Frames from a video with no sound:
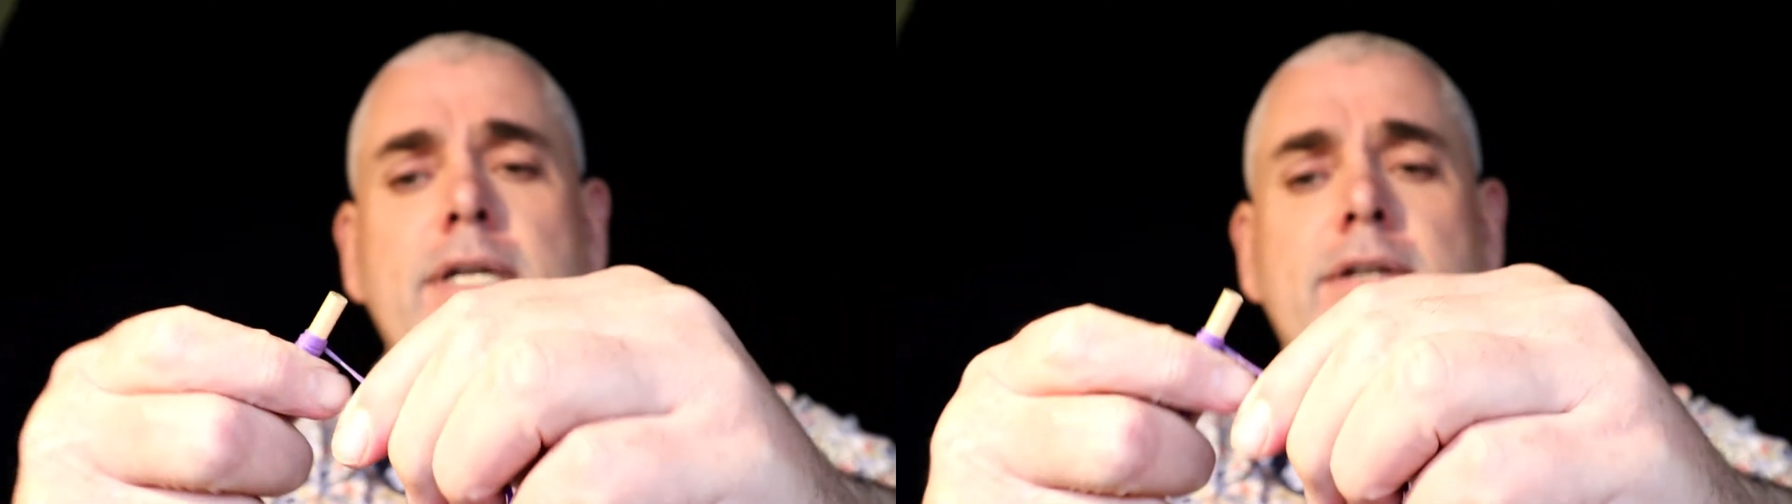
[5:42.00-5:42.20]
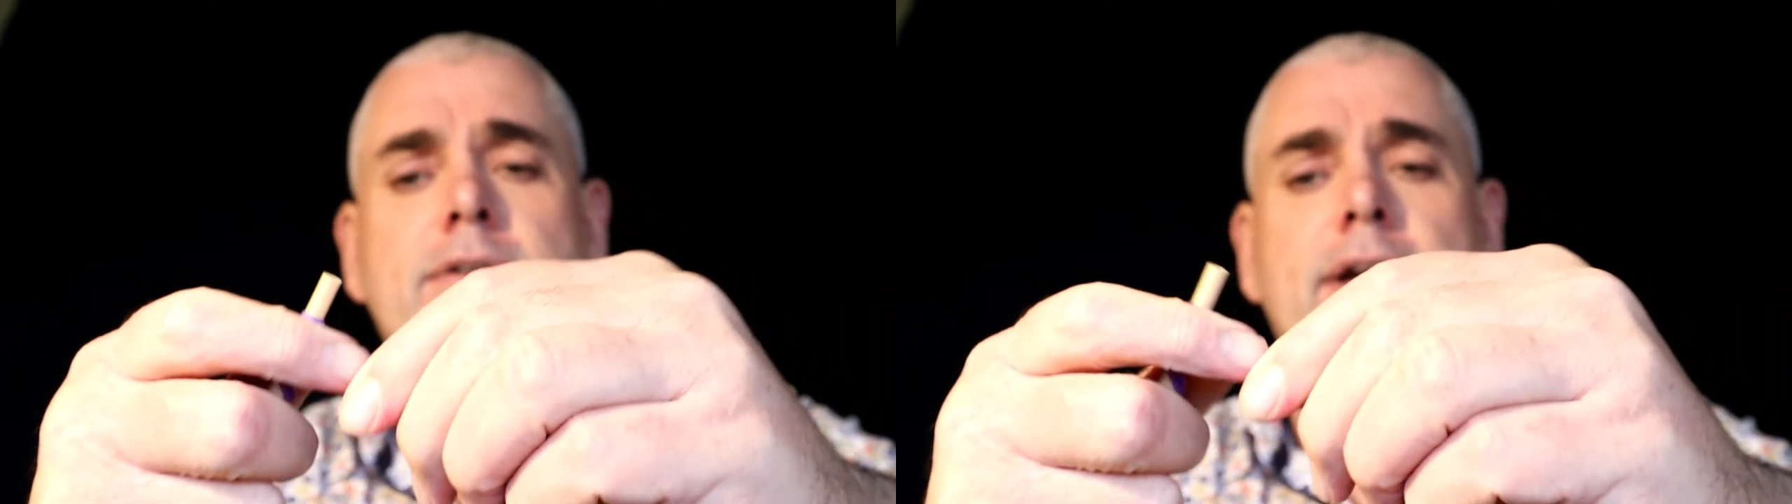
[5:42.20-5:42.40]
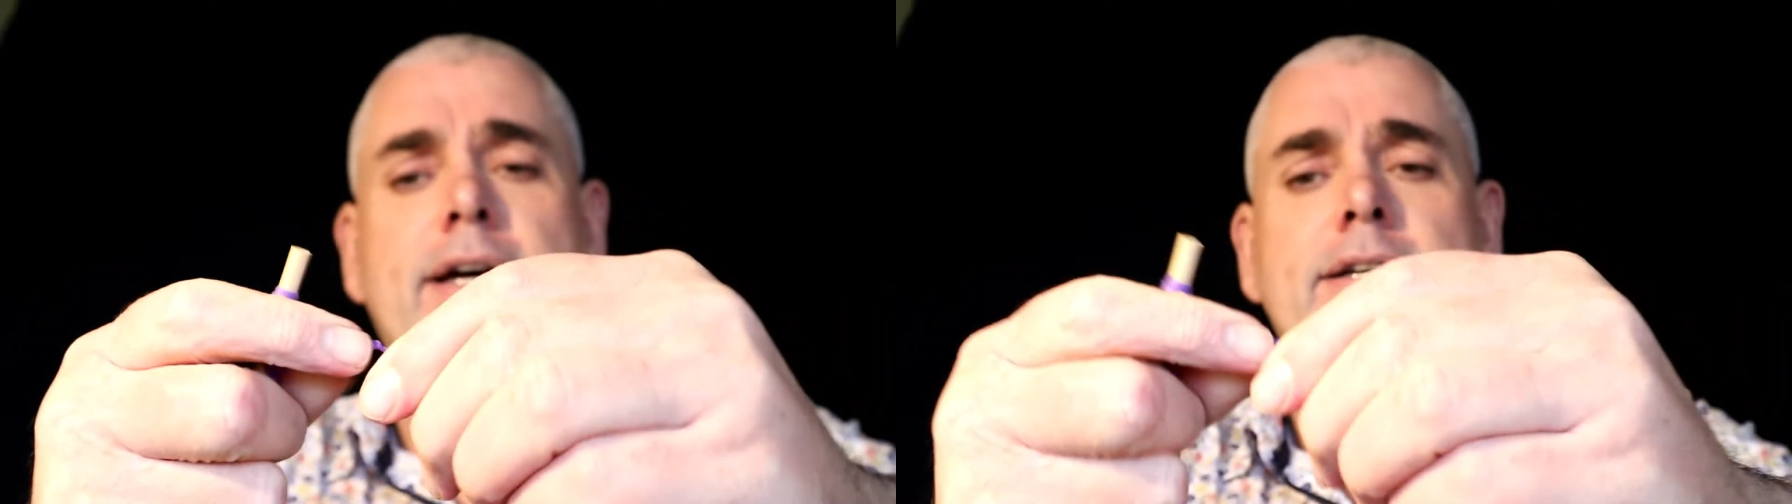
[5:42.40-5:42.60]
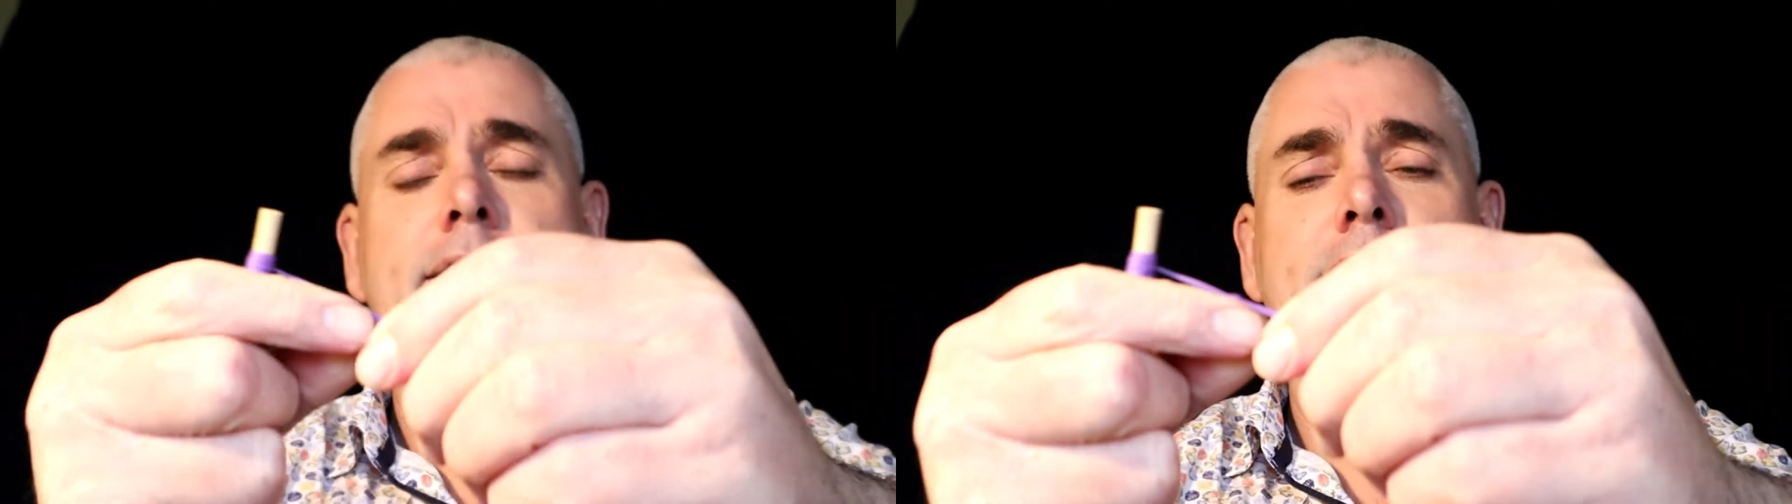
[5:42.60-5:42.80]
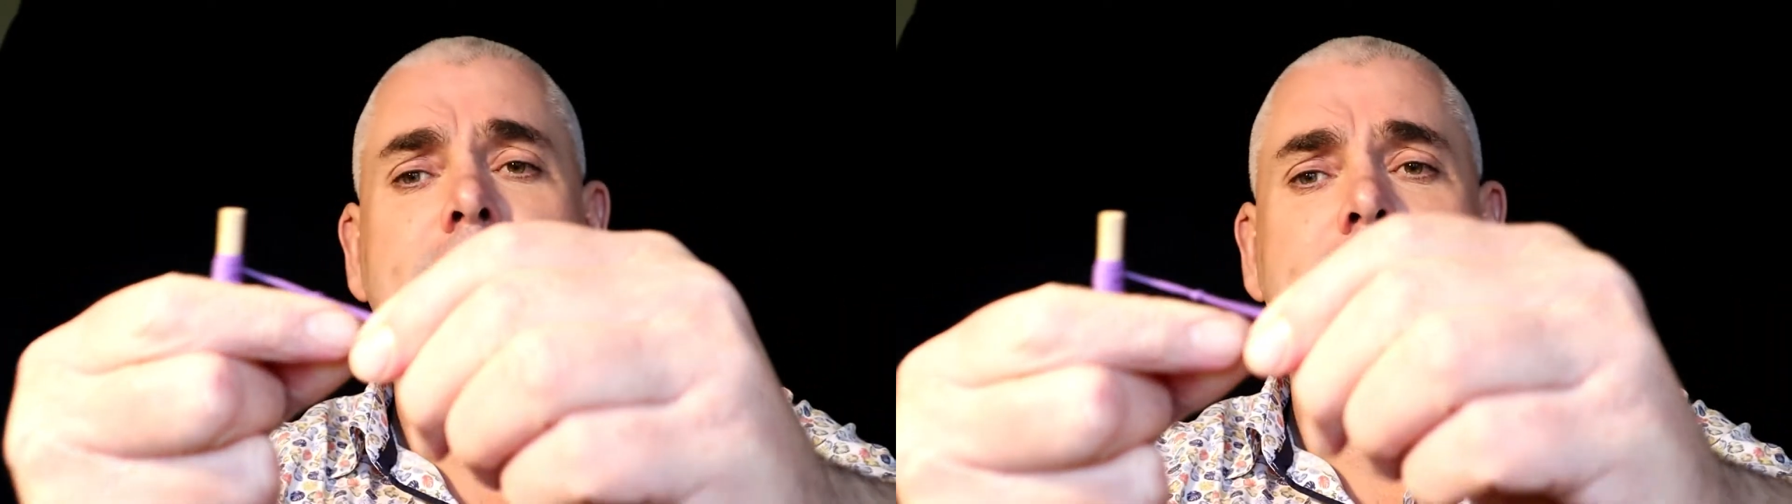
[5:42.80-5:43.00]
it around,
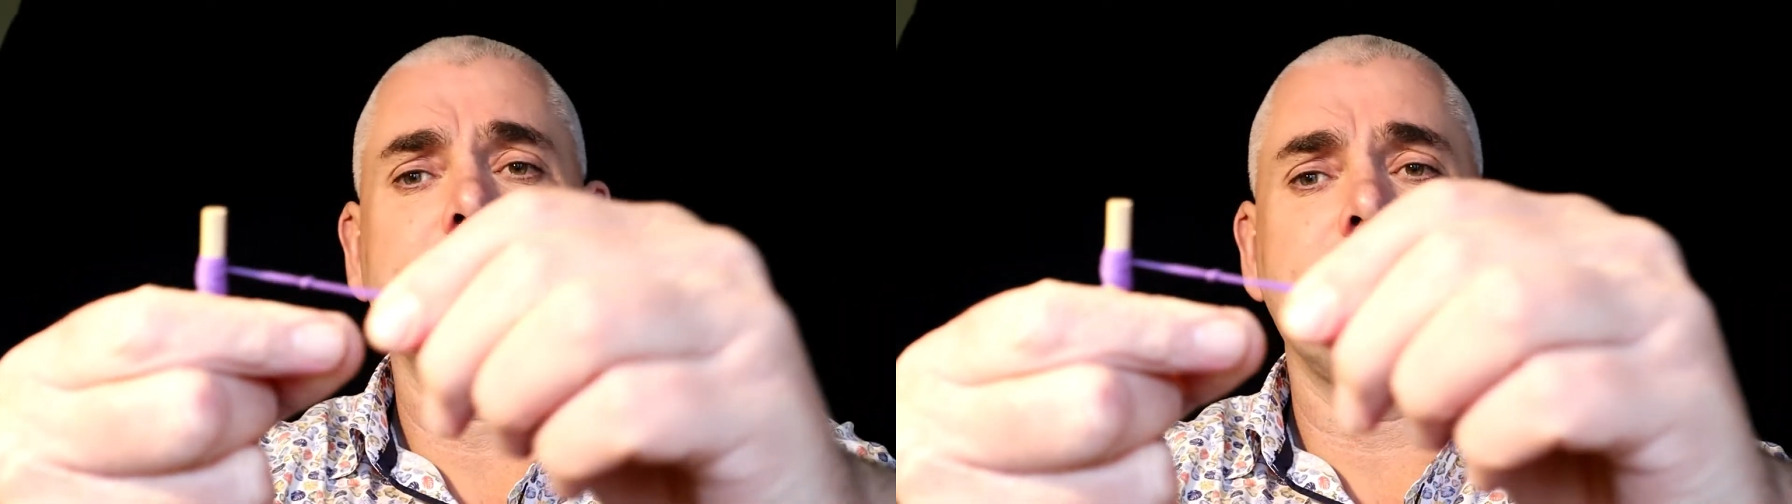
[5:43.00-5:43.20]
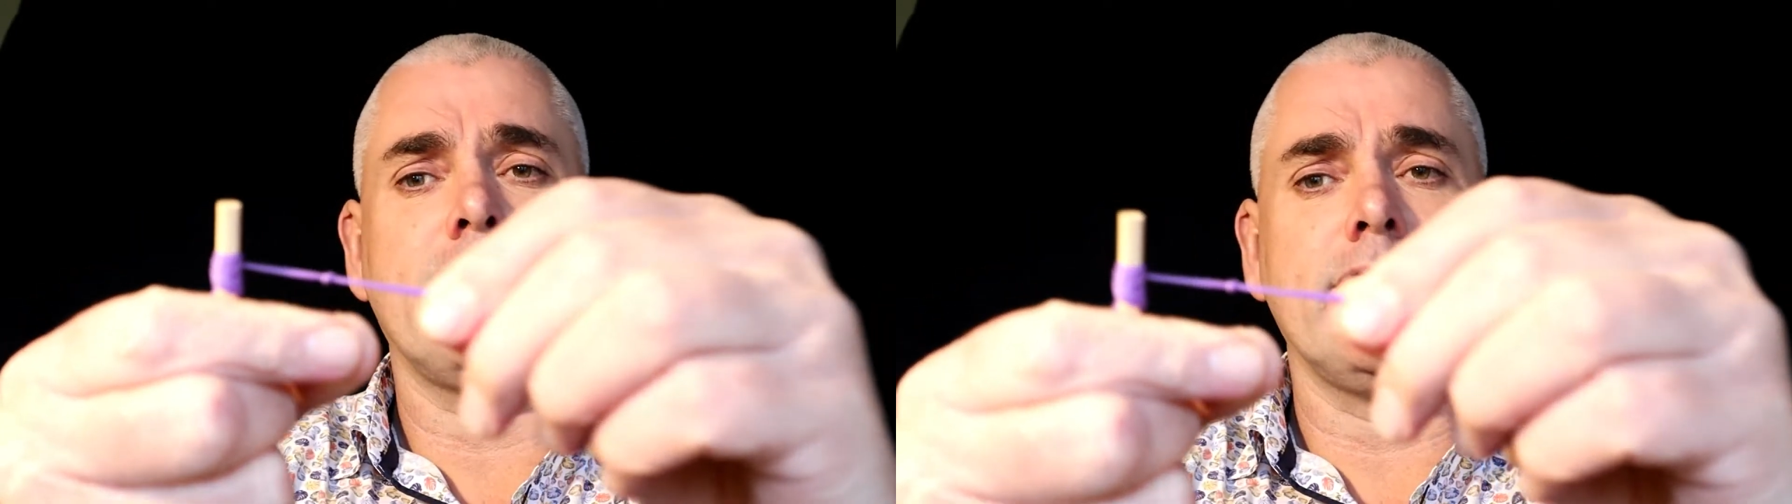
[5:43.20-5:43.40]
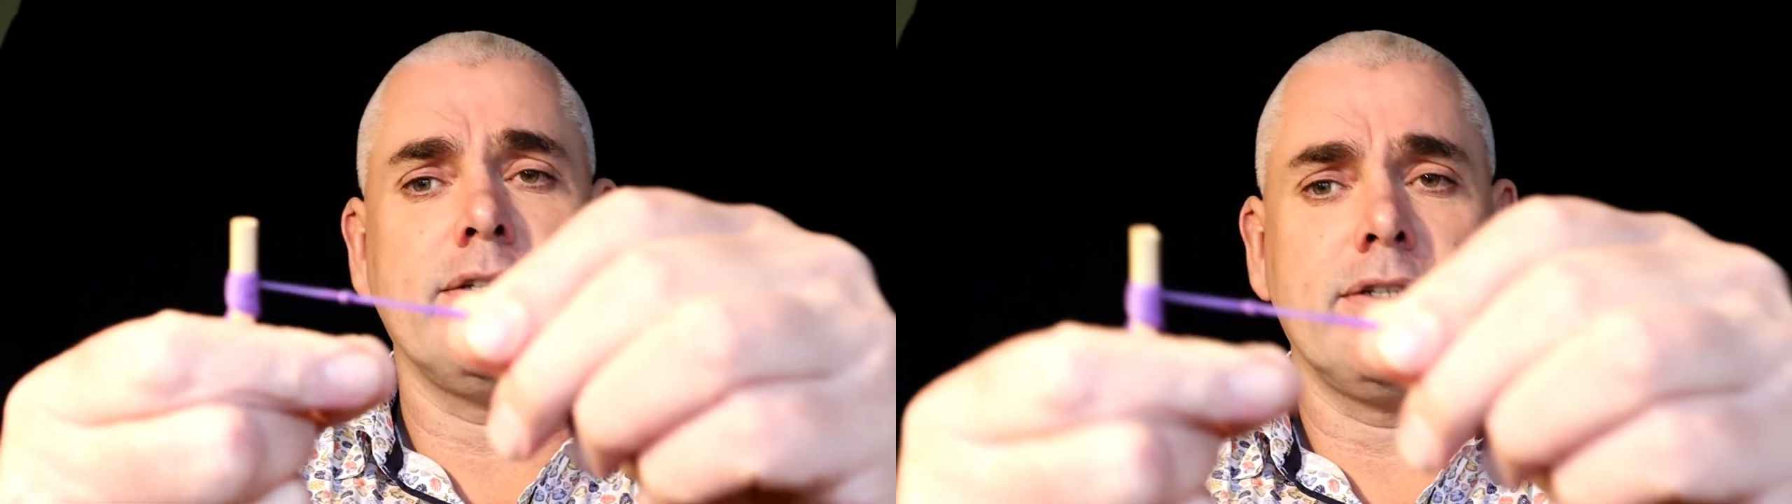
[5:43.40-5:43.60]
and then you've got your